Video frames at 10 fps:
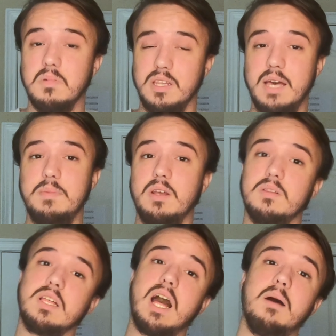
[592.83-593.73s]
let me know
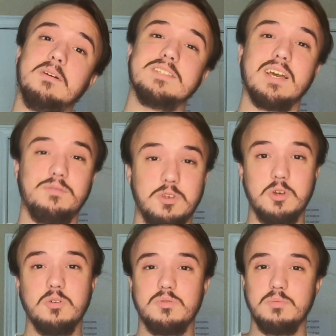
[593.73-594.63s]
in the comments how
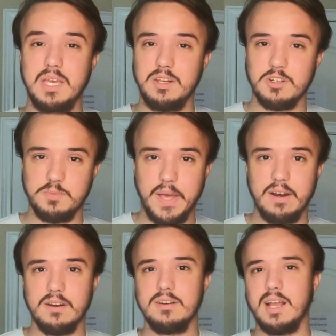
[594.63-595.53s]
you've made yours better.